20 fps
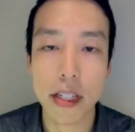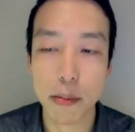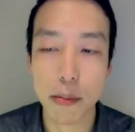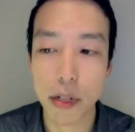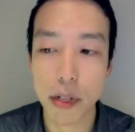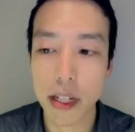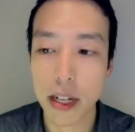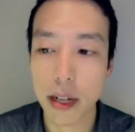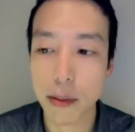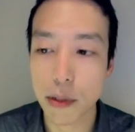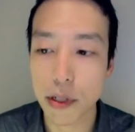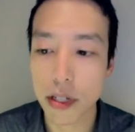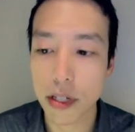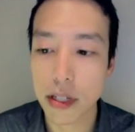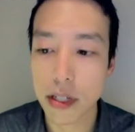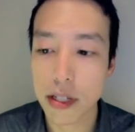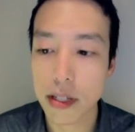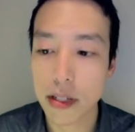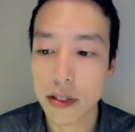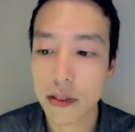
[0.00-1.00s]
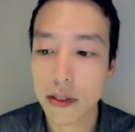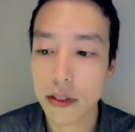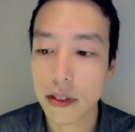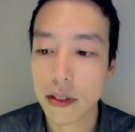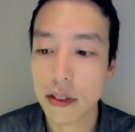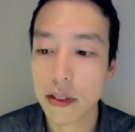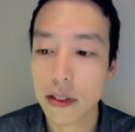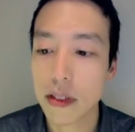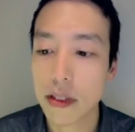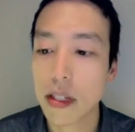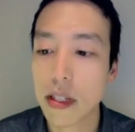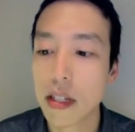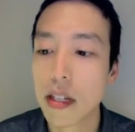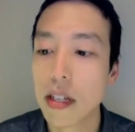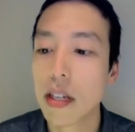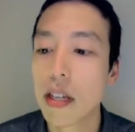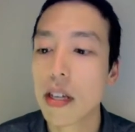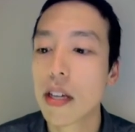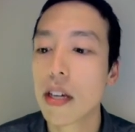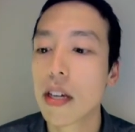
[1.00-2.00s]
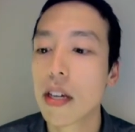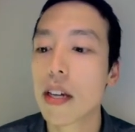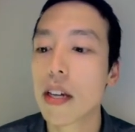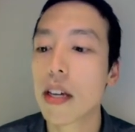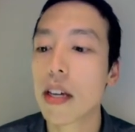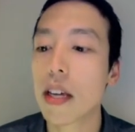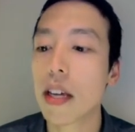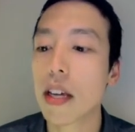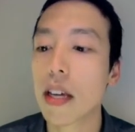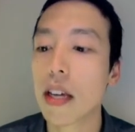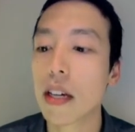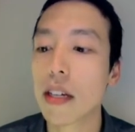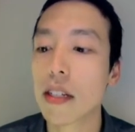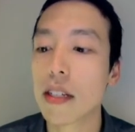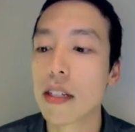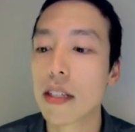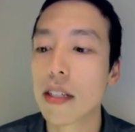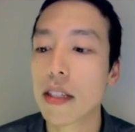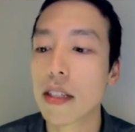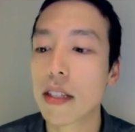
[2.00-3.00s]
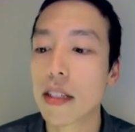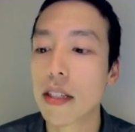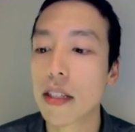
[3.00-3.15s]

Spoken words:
the deep brain hemorrhages and